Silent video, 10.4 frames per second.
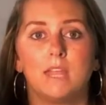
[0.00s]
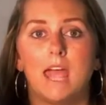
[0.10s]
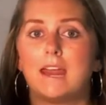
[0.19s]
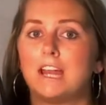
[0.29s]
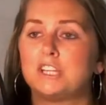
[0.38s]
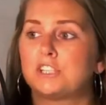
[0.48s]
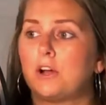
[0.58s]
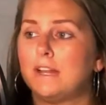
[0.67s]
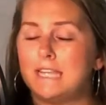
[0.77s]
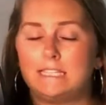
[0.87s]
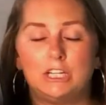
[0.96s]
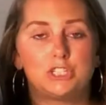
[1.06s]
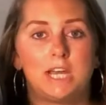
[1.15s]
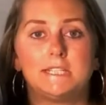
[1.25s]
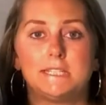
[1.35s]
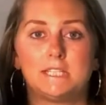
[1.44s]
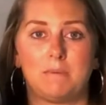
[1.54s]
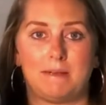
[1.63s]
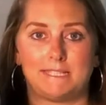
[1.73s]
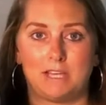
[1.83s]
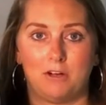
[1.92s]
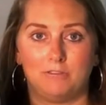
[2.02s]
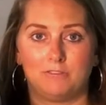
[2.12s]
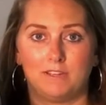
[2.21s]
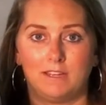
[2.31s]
And I just started taking chances on myself.